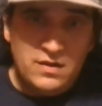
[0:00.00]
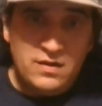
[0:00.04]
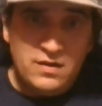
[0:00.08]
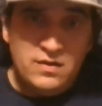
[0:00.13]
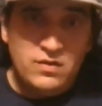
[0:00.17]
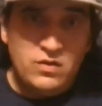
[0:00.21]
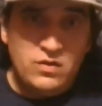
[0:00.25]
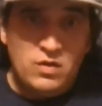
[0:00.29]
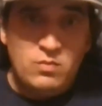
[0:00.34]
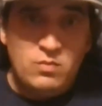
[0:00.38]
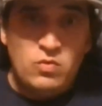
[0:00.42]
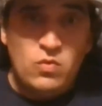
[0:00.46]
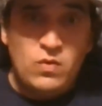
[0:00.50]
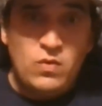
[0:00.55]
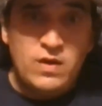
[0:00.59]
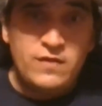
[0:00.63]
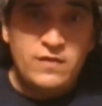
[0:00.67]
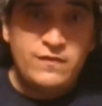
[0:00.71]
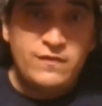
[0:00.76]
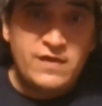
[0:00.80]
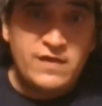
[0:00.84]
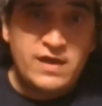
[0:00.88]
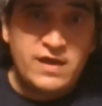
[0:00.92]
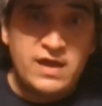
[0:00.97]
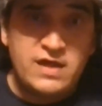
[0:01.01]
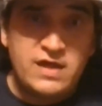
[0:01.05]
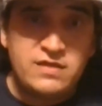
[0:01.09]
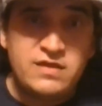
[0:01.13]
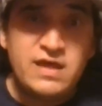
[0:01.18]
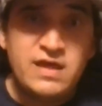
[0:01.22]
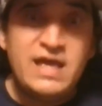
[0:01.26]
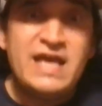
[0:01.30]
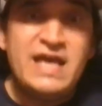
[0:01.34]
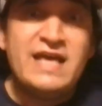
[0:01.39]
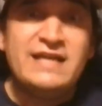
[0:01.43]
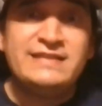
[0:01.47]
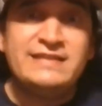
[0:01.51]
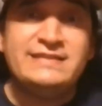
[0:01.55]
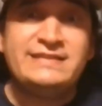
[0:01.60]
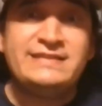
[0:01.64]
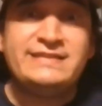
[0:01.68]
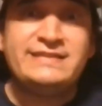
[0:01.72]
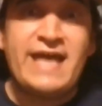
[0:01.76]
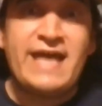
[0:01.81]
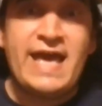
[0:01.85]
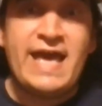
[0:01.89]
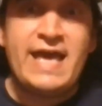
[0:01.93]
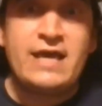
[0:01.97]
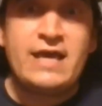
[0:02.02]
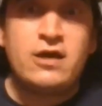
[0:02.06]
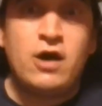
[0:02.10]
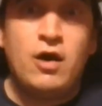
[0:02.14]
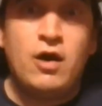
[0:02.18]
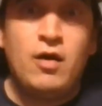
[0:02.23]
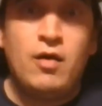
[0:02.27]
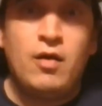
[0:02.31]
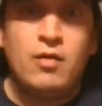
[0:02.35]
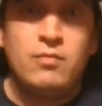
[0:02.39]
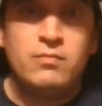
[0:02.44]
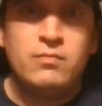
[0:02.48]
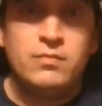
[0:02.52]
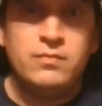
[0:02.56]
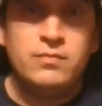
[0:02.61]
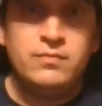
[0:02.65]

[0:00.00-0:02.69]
number one thing is stay calm.